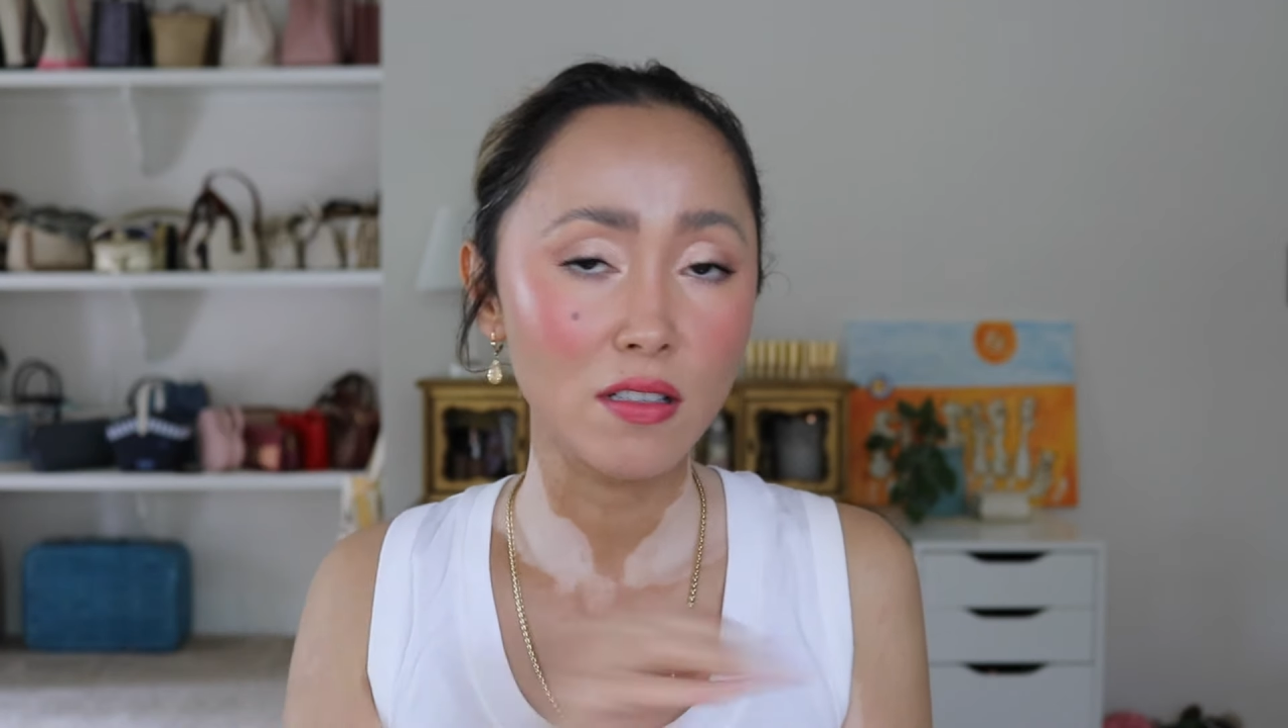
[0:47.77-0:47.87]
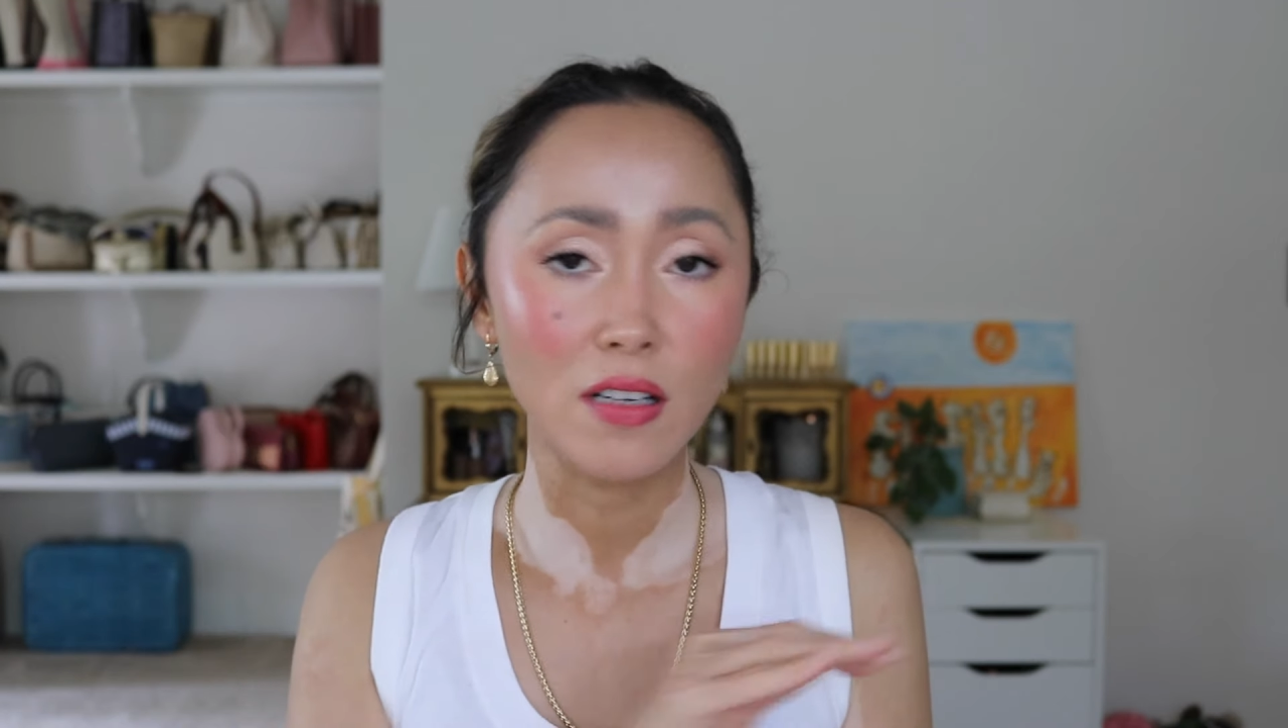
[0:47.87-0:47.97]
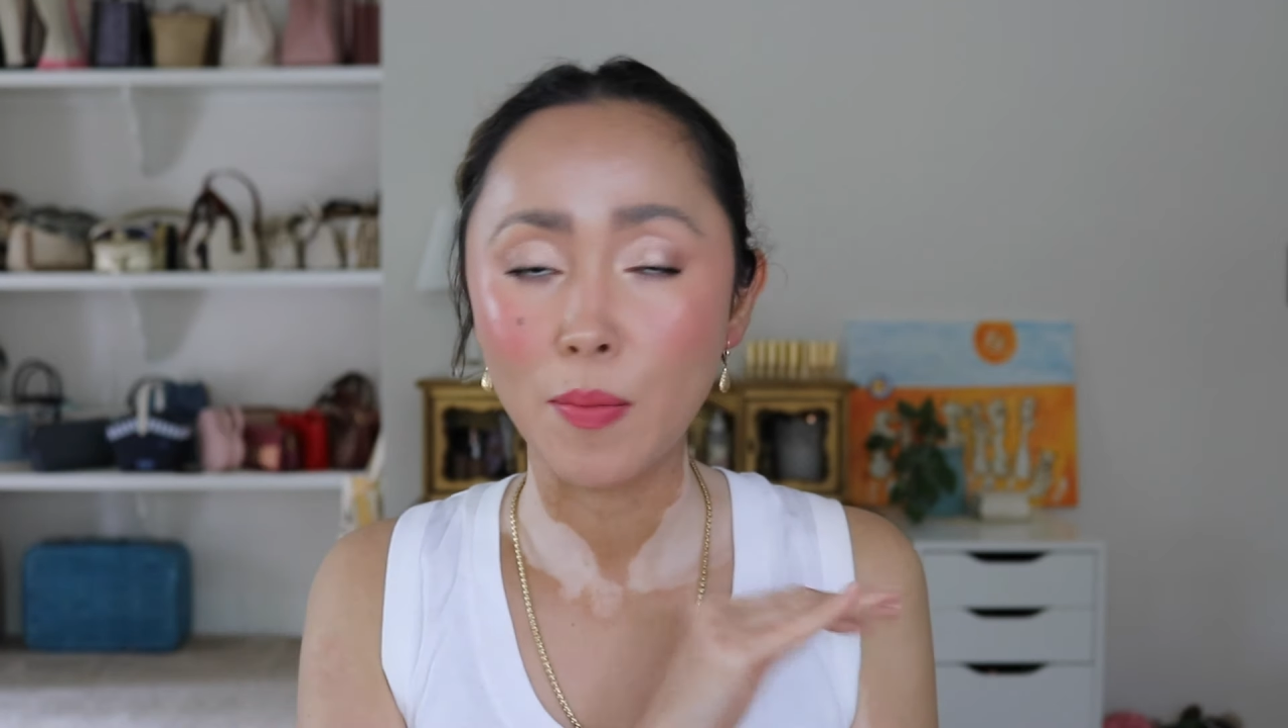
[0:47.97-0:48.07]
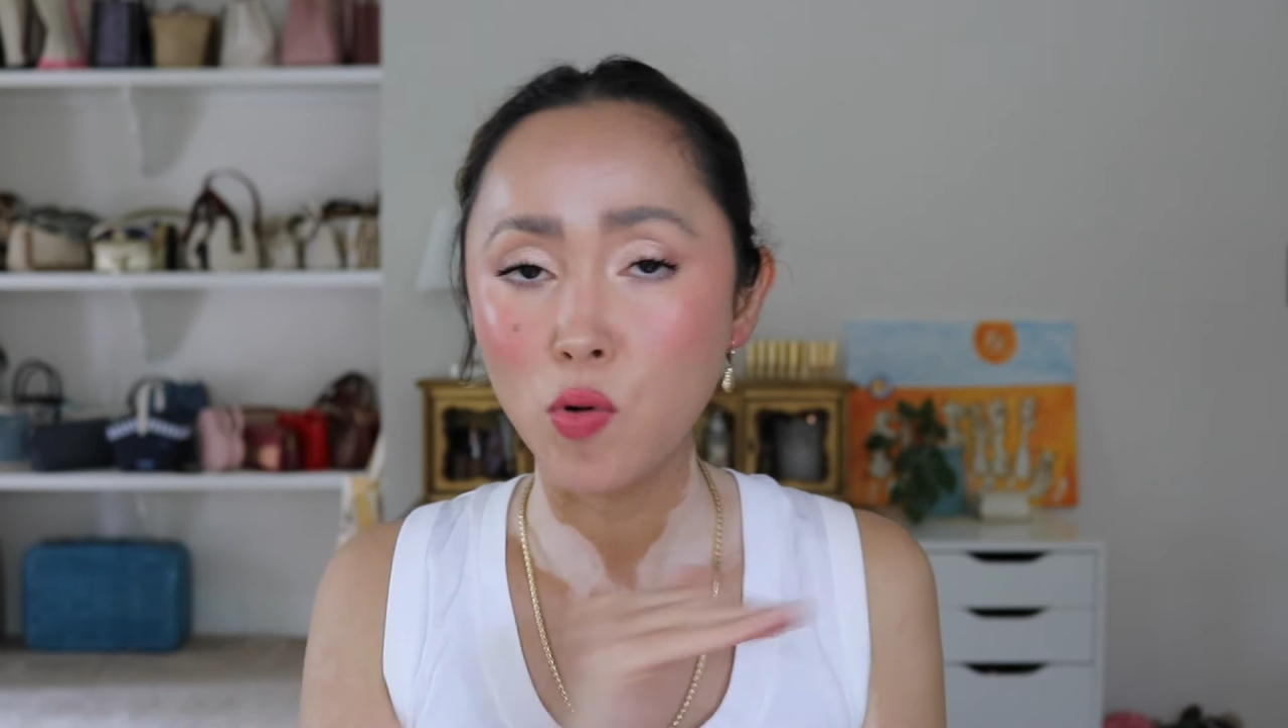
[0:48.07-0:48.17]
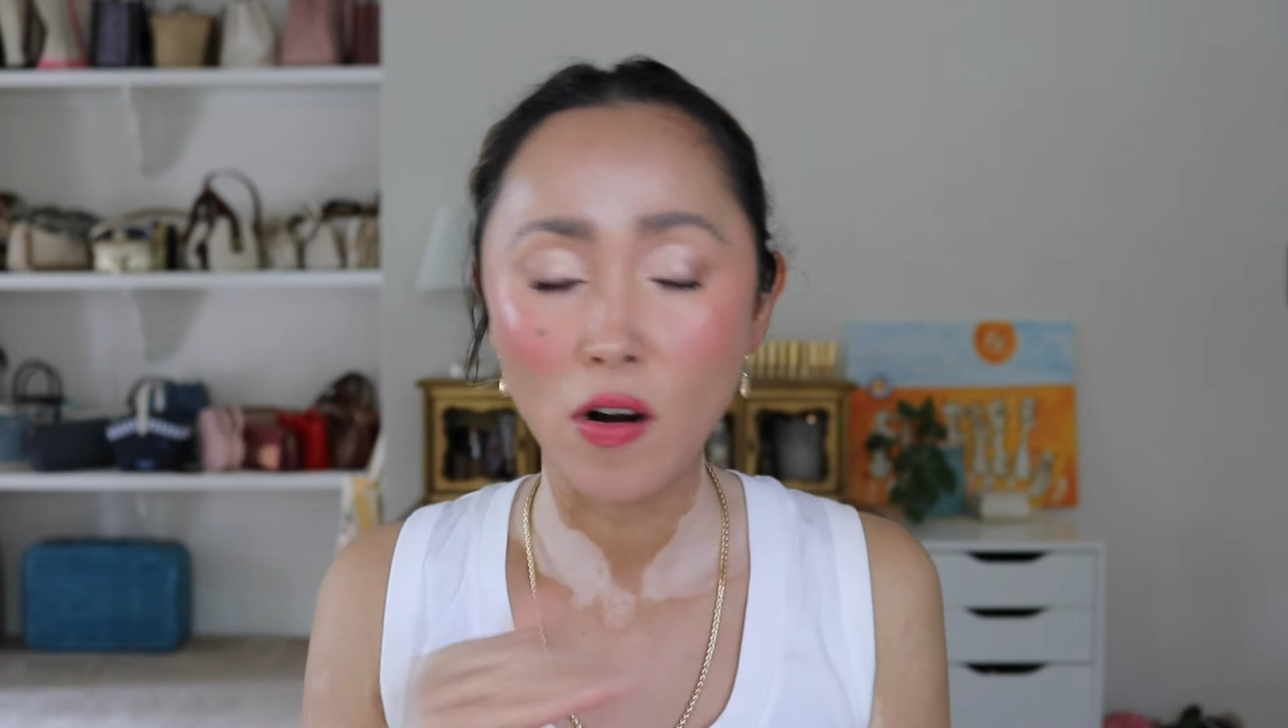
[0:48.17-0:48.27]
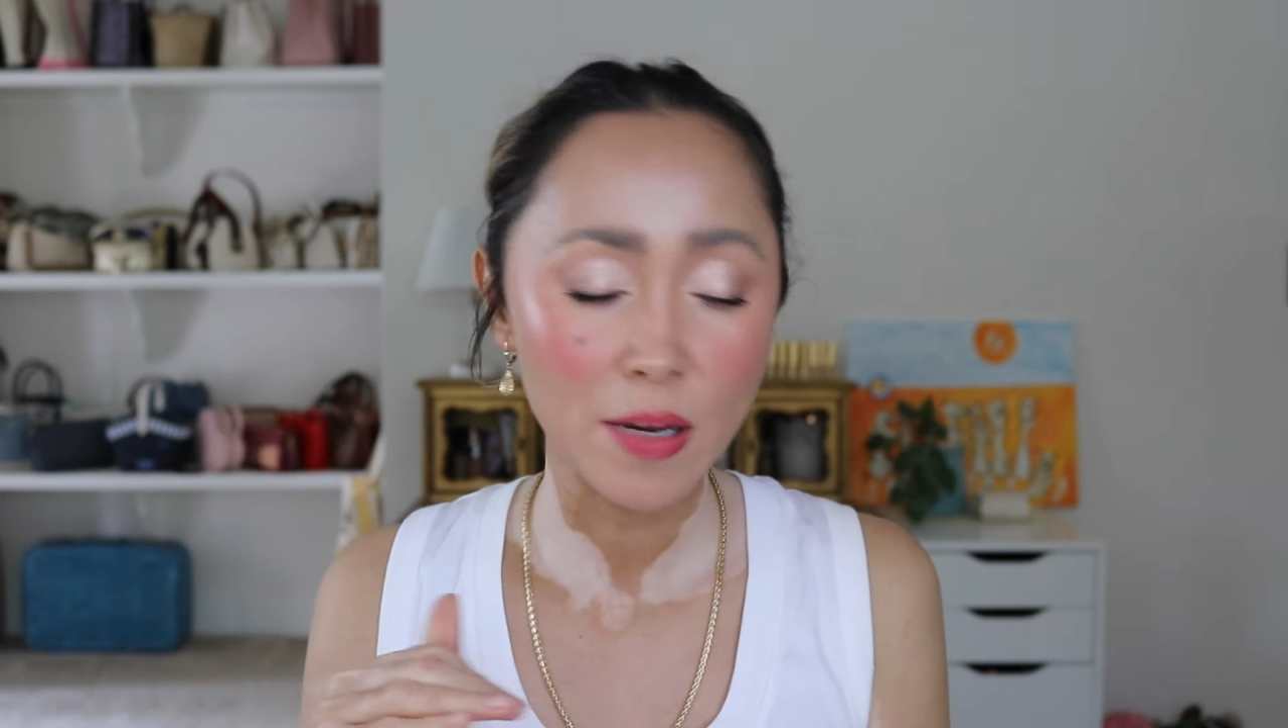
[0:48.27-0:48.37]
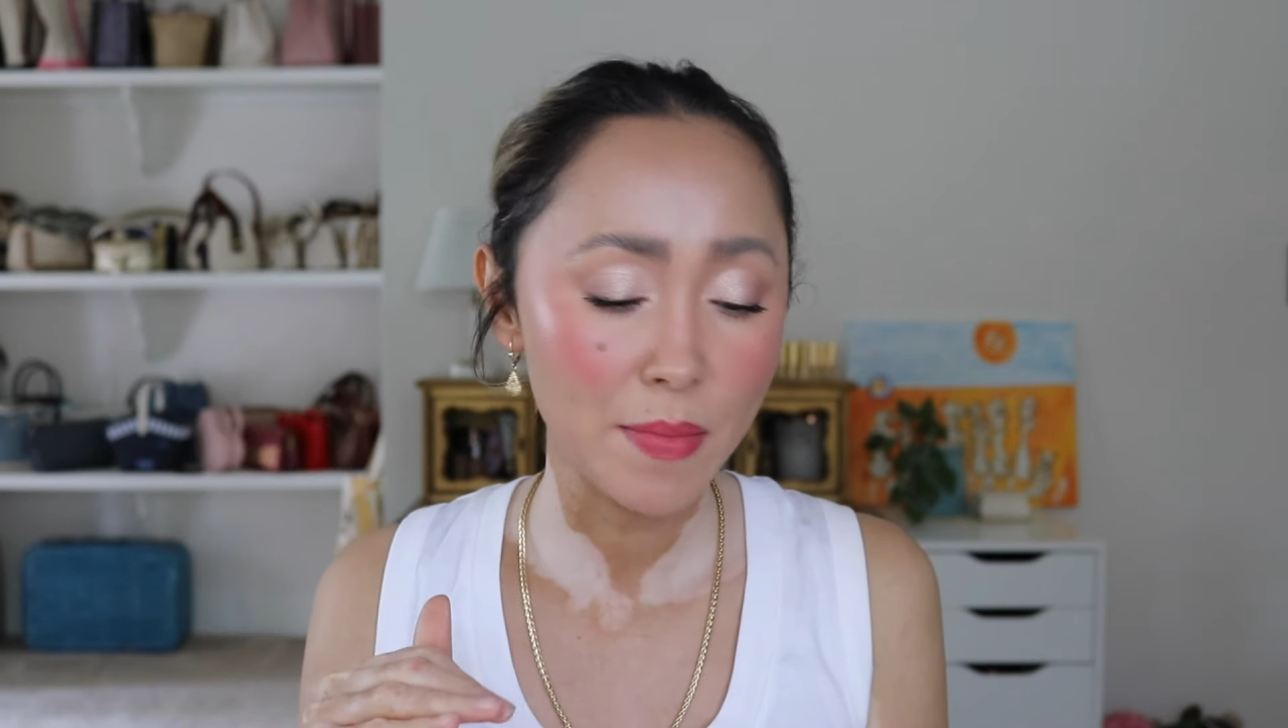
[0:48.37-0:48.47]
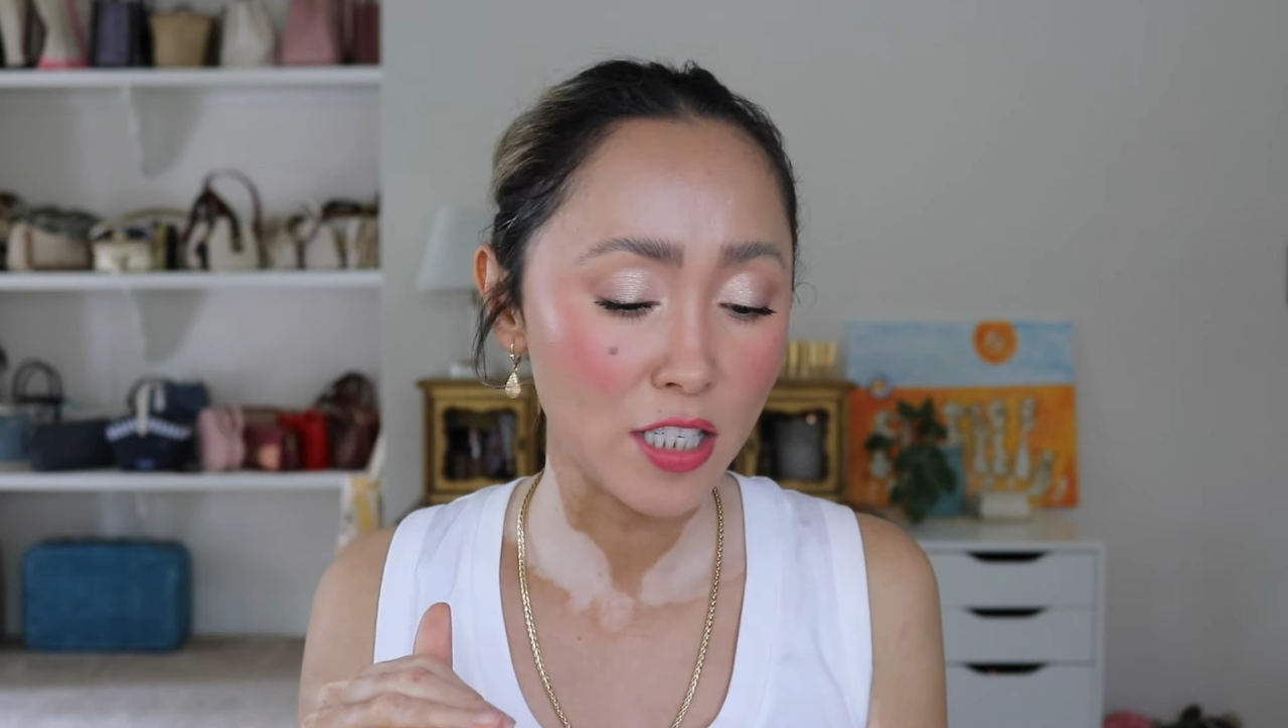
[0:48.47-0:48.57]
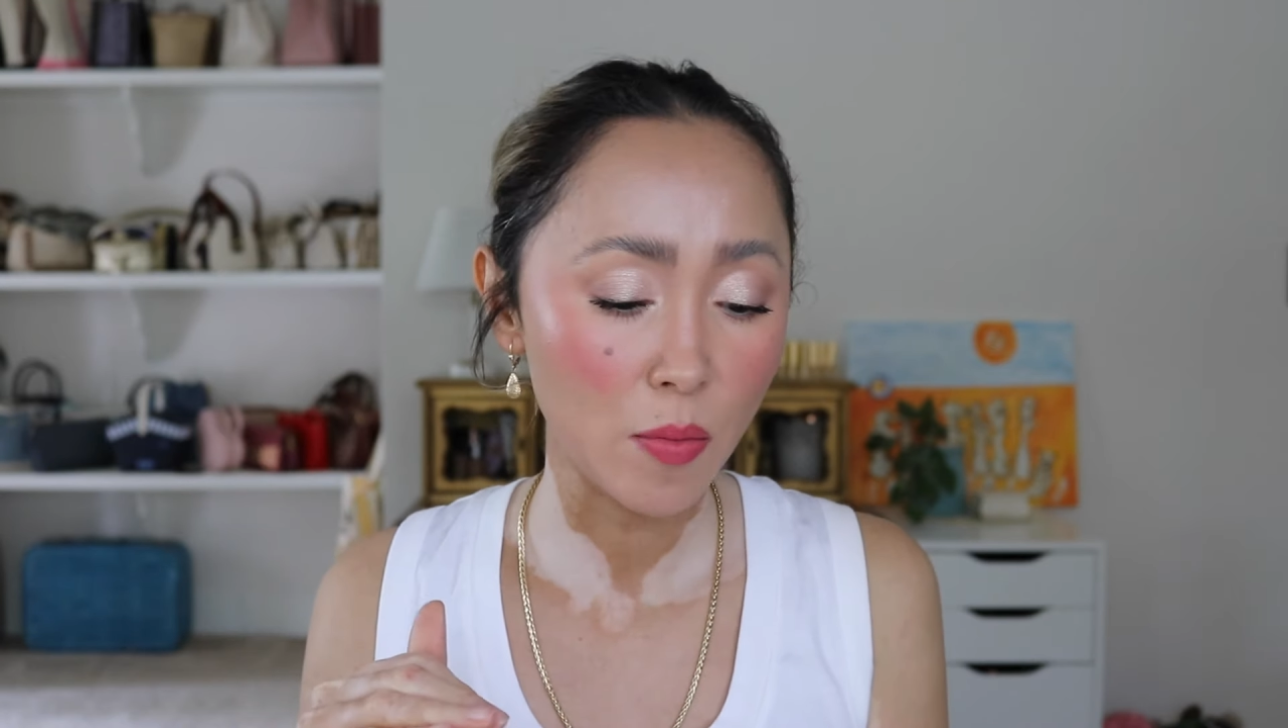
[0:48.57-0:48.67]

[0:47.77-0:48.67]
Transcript: I probably messed